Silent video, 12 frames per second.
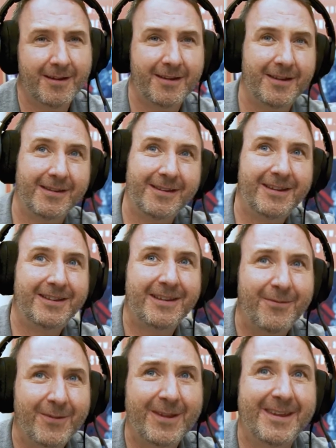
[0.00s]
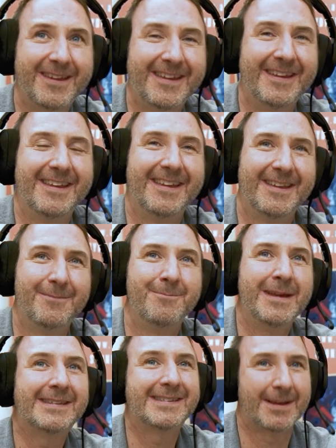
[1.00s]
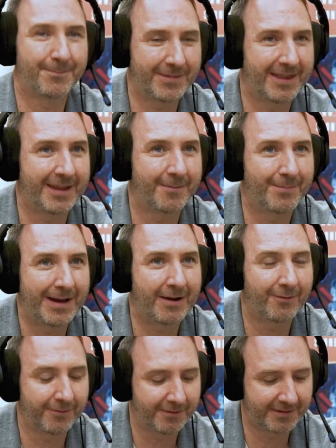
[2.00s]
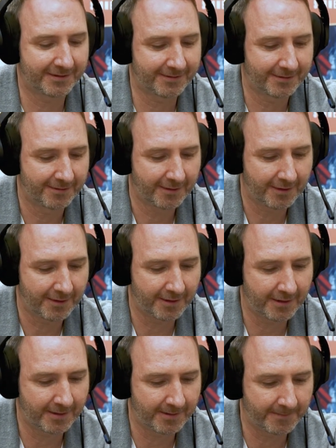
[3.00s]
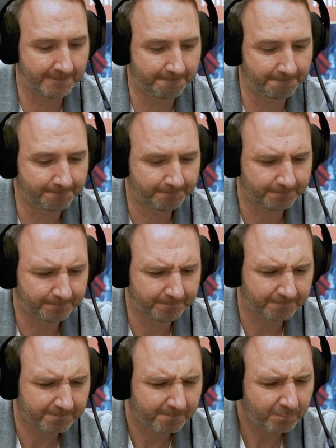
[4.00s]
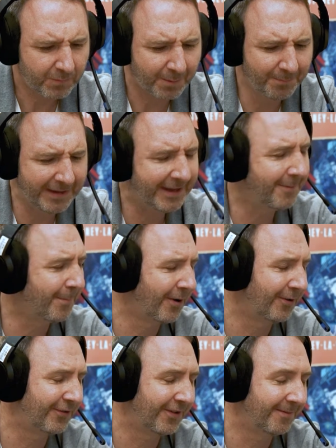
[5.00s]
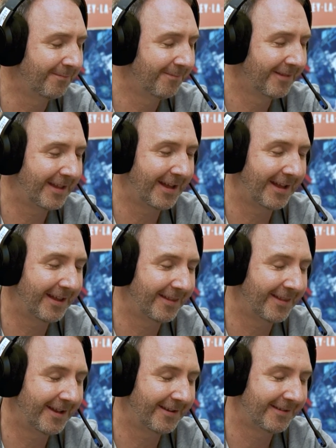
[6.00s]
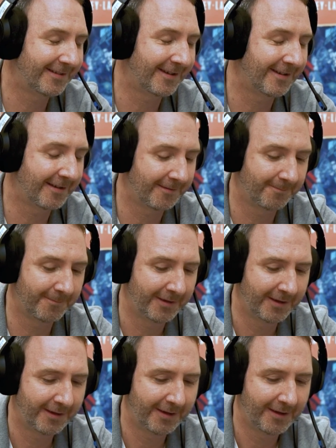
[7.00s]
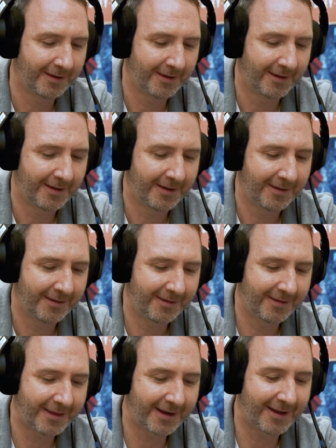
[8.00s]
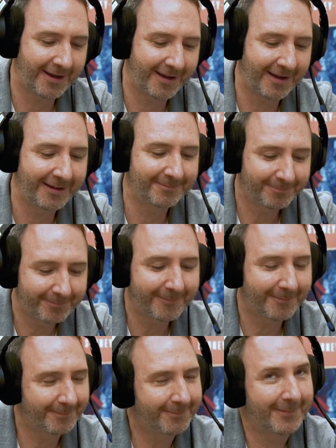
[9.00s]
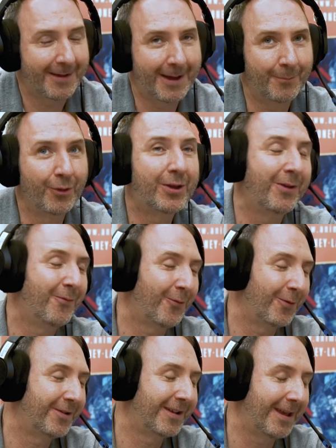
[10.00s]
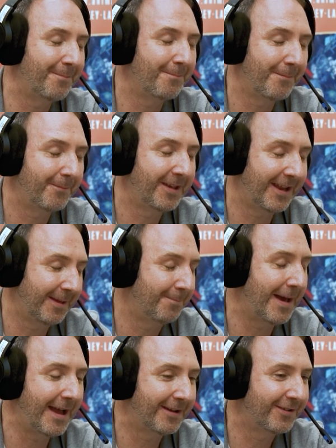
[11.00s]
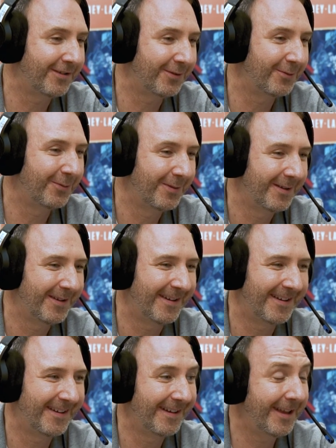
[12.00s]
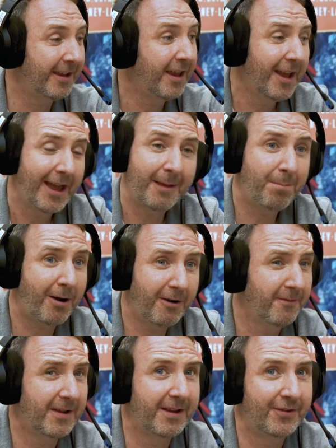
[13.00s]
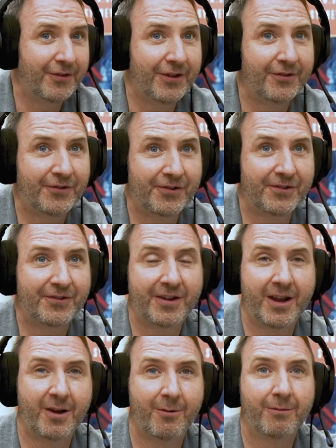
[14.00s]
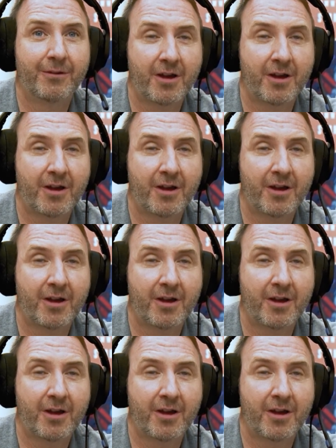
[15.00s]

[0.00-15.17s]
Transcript: you definitely miss something about um, being in person that that um, that I, I I'm looking forward to get, getting back to. Uh, and and part of it is is just you know